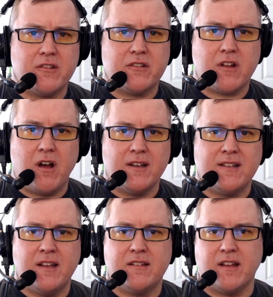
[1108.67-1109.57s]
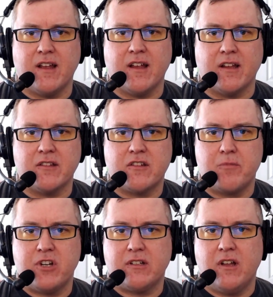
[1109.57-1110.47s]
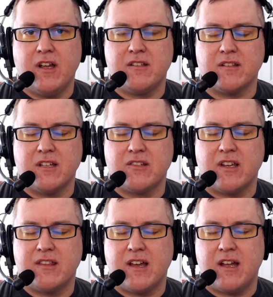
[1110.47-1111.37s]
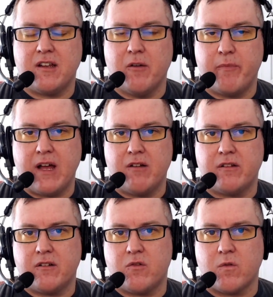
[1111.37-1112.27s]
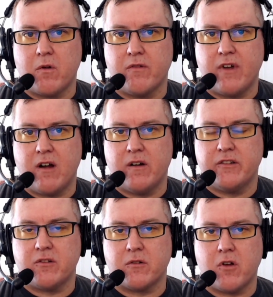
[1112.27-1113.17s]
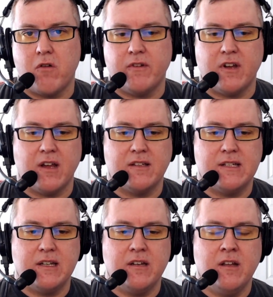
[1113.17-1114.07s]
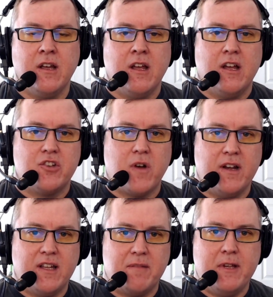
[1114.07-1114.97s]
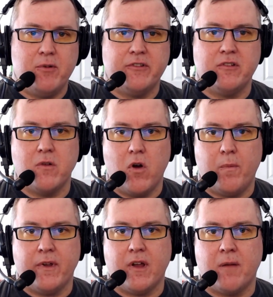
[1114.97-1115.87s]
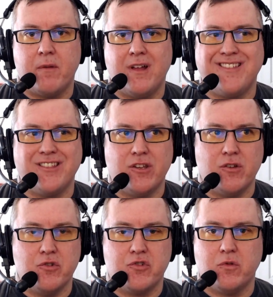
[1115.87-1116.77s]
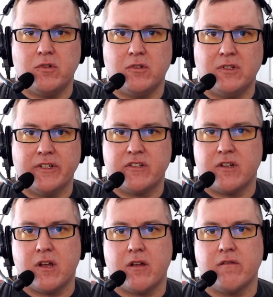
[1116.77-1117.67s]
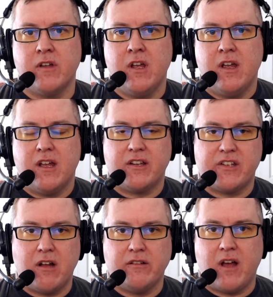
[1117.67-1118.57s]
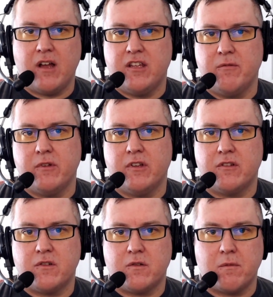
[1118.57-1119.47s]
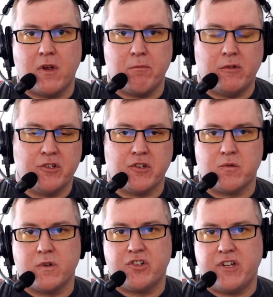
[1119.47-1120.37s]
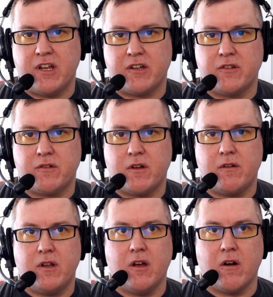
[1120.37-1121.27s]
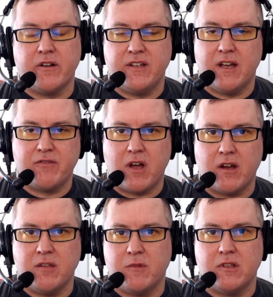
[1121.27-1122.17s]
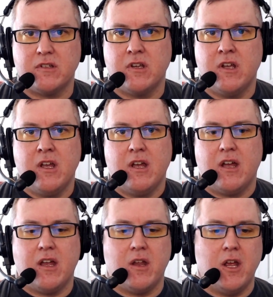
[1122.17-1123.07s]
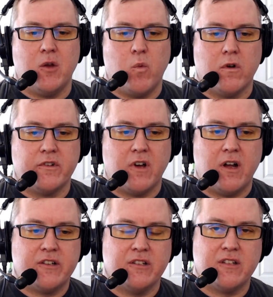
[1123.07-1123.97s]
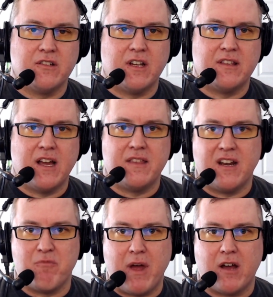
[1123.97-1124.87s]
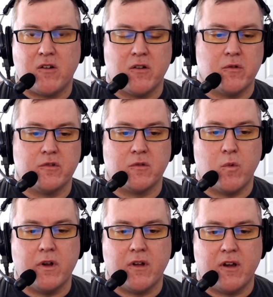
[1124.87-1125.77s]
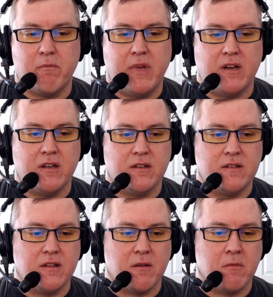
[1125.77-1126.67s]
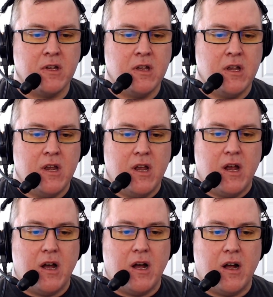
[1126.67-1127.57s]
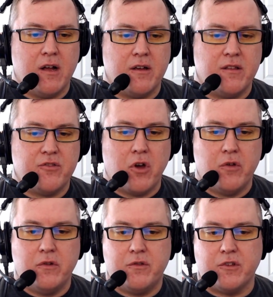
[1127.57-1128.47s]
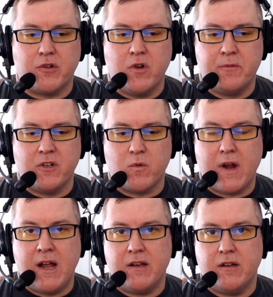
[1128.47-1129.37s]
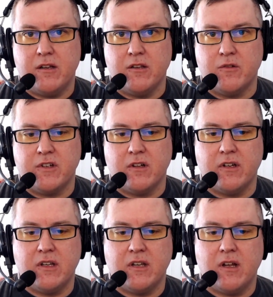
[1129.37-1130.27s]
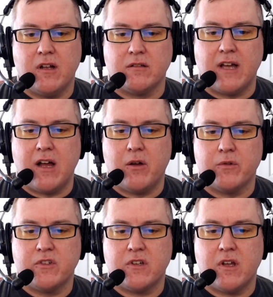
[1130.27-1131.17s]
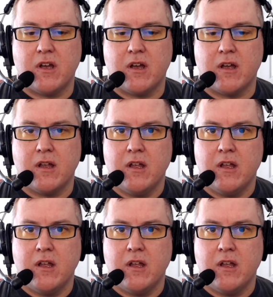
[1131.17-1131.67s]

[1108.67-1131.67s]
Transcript: content and subject lines and things like that about coronavirus or COVID 19, trying to get people to open up the usual list of Excel documents, uh, malicious rich text uh, RTF documents and, and, Word docs and things like that that have macros and whatnot embedded into them. Uh, though the Crimson Rat utility allows uh,